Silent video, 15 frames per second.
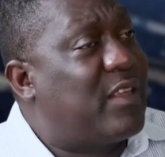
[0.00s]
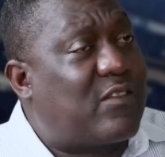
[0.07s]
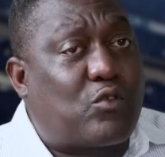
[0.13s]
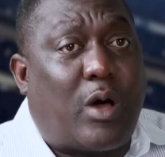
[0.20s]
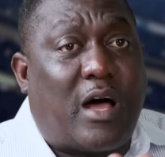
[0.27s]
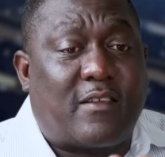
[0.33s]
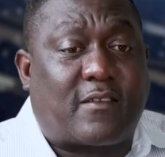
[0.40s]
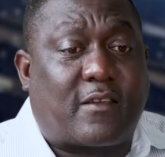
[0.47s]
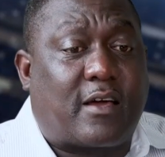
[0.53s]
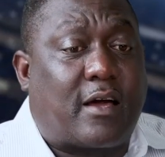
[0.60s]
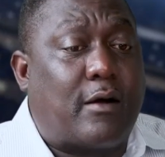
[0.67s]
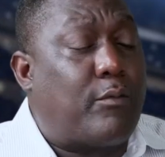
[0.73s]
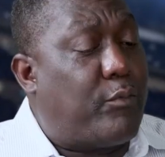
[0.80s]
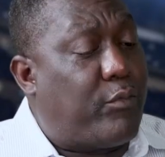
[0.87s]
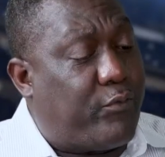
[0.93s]
best to ask
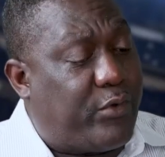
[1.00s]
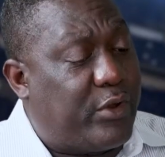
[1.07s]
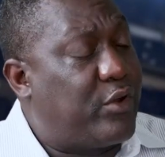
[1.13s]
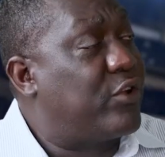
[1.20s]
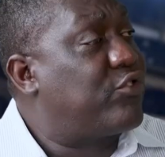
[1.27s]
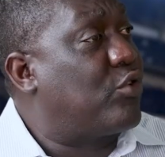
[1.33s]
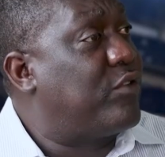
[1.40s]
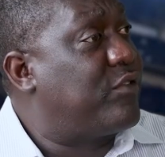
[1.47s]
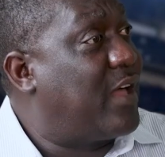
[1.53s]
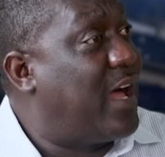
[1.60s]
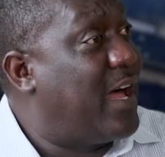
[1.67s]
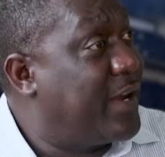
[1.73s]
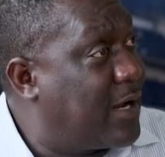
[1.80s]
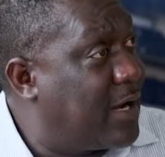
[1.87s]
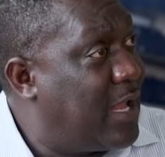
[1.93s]
federations
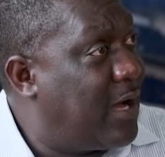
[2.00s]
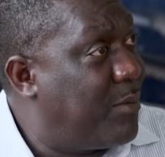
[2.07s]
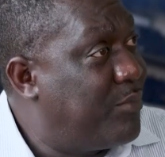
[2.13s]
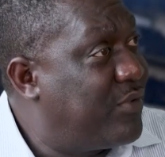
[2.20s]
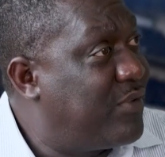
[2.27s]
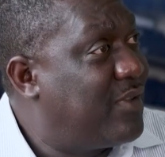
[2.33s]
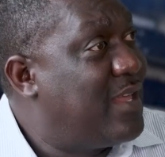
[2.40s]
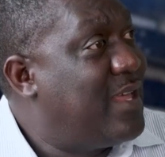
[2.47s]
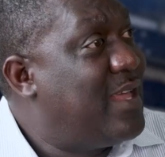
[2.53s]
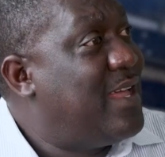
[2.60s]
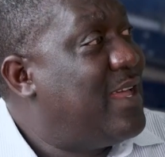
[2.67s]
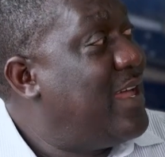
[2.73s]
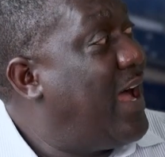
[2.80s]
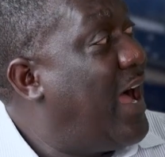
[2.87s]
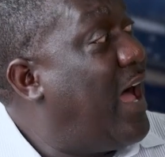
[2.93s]
and clubs
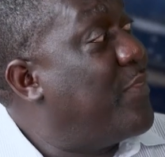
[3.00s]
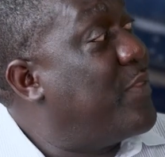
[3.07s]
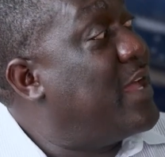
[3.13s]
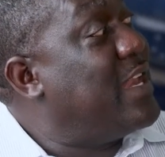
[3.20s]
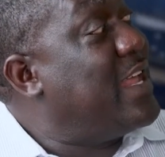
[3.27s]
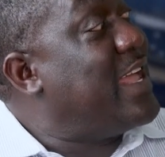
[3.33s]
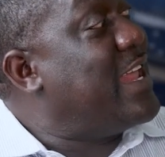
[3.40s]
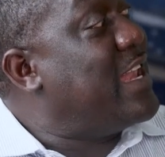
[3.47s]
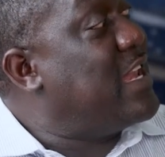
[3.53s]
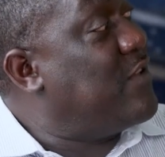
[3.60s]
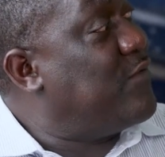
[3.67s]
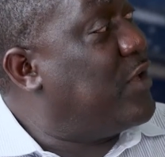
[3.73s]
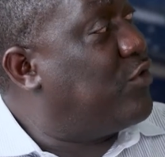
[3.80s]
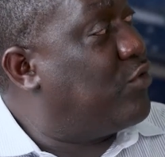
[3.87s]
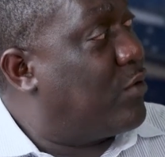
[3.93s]
and then
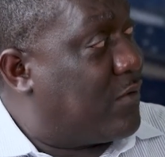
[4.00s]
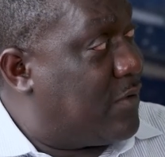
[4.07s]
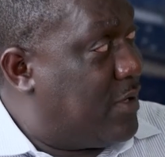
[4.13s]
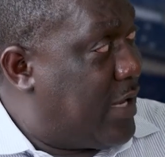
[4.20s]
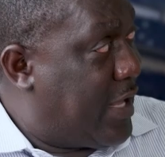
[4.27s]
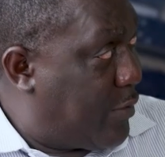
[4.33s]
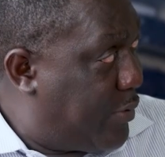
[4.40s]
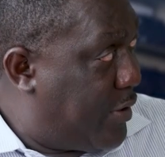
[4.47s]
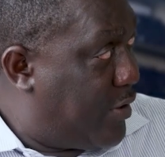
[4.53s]
individuals like